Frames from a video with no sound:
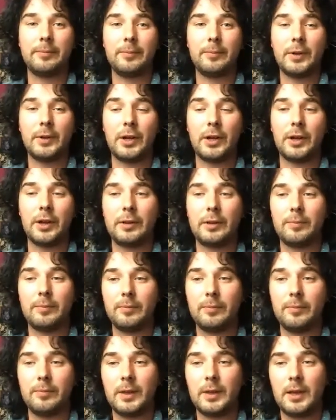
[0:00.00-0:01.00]
You know,
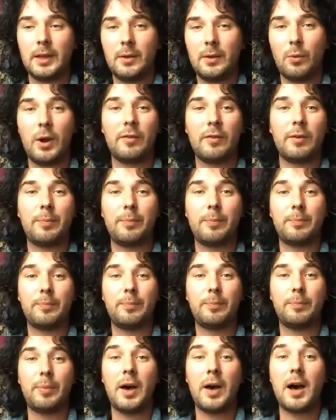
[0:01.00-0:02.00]
whatever
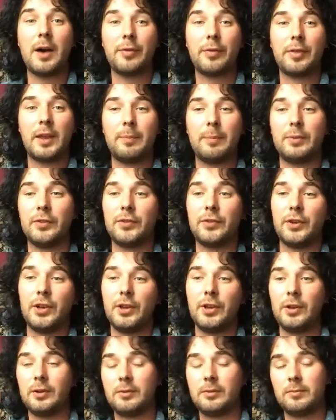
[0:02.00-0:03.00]
path they pursue,